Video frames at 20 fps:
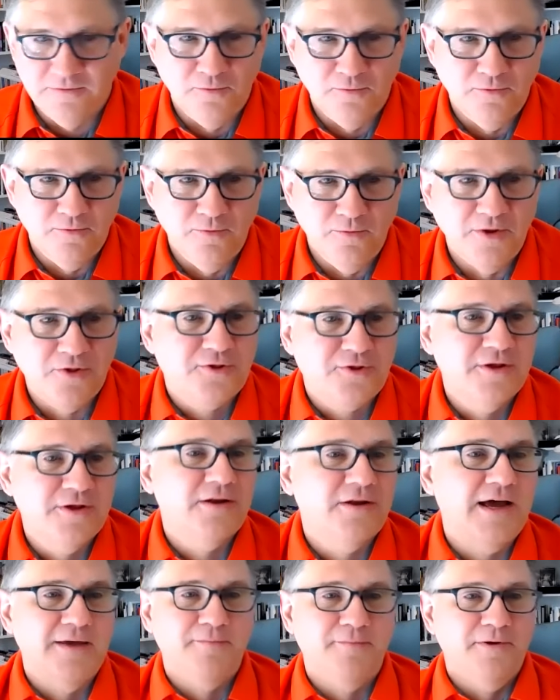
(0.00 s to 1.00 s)
risk and
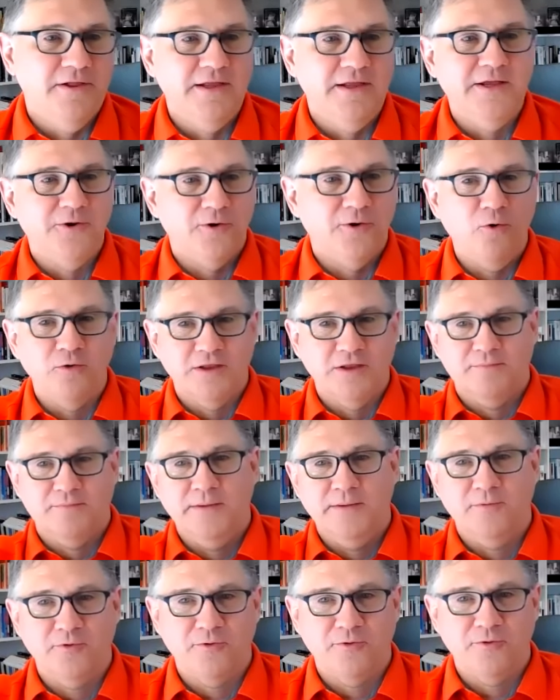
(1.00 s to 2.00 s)
liability. You're holding
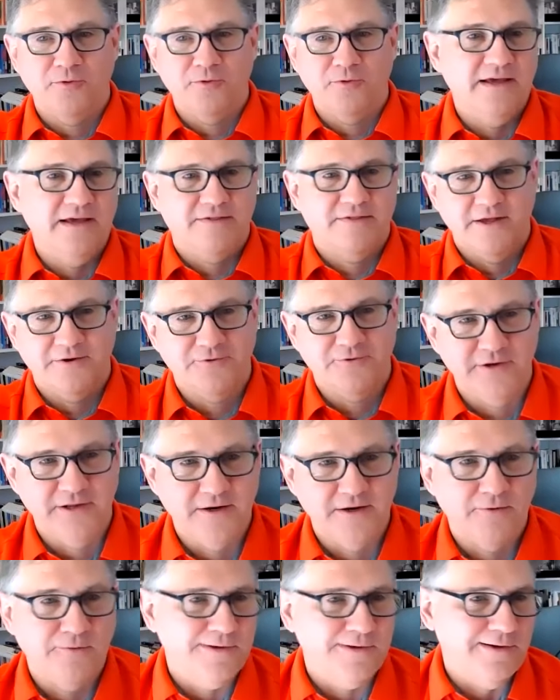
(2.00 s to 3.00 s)
people's money, et cetera, and
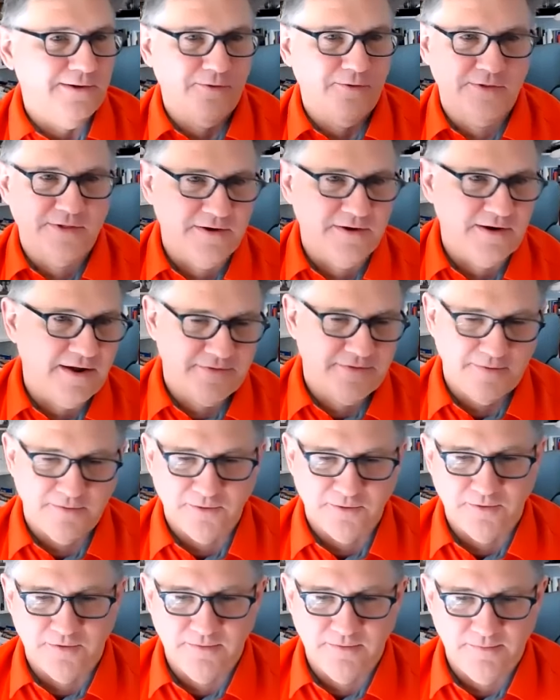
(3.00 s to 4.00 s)
you don't want to lose it or have
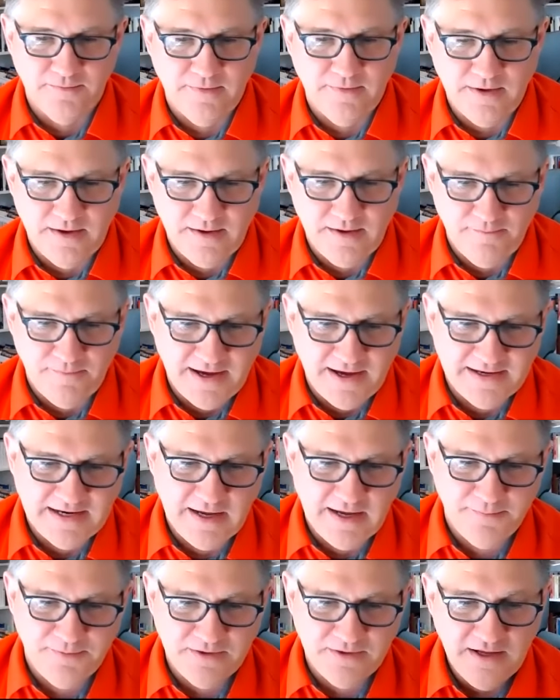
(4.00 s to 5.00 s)
something bad
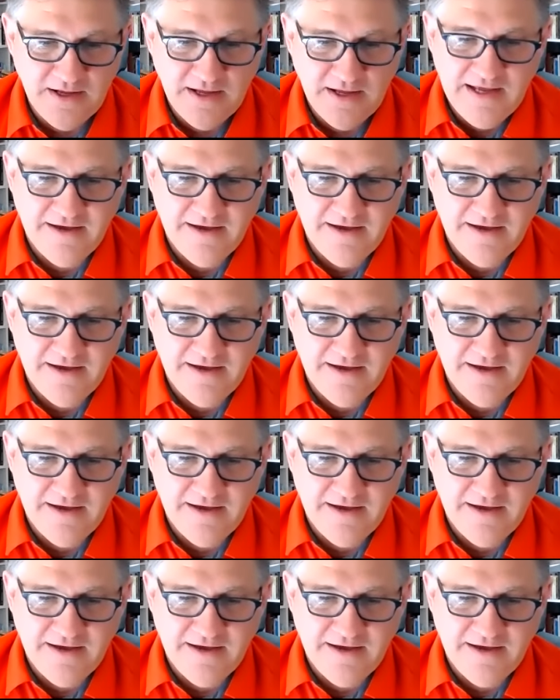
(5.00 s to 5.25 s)
happen.